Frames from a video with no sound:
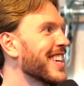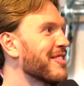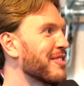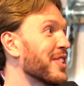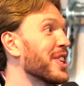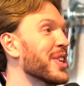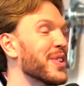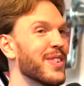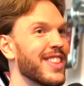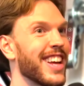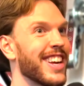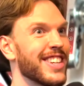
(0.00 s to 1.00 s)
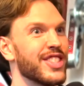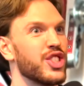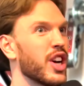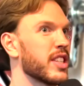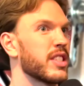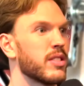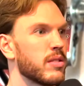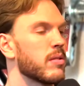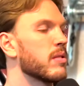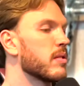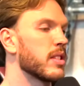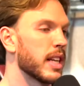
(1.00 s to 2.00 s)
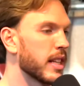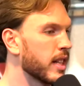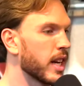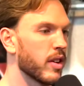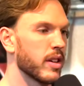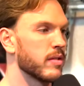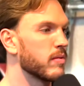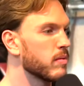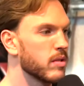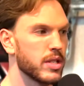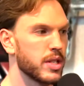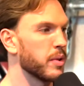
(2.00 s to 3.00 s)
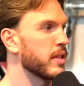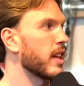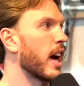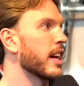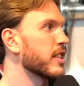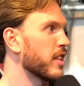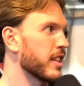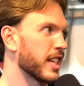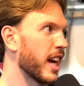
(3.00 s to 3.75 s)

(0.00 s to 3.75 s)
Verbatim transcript: for you than just sitting there and doing lines on the